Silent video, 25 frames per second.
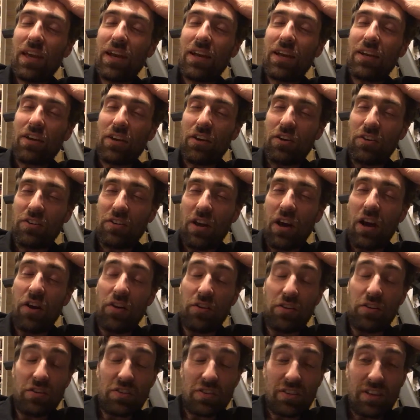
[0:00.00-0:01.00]
I can't
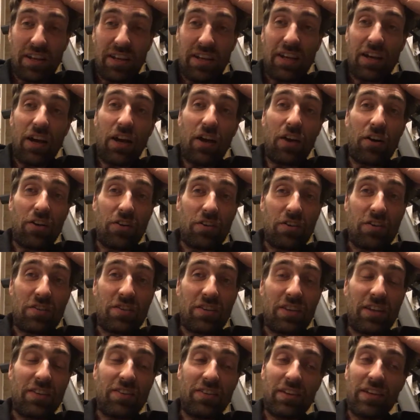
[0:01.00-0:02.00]
honestly
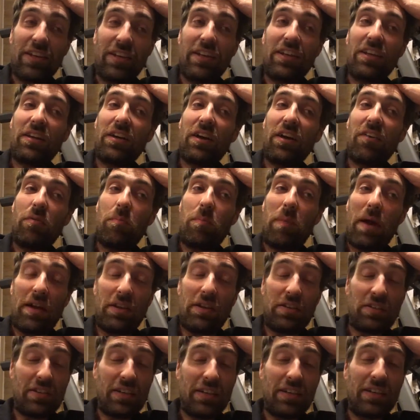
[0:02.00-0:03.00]
think of a
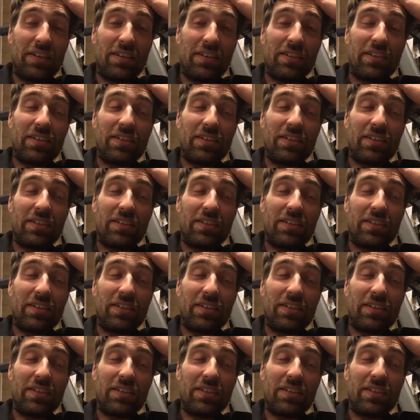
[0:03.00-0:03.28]
better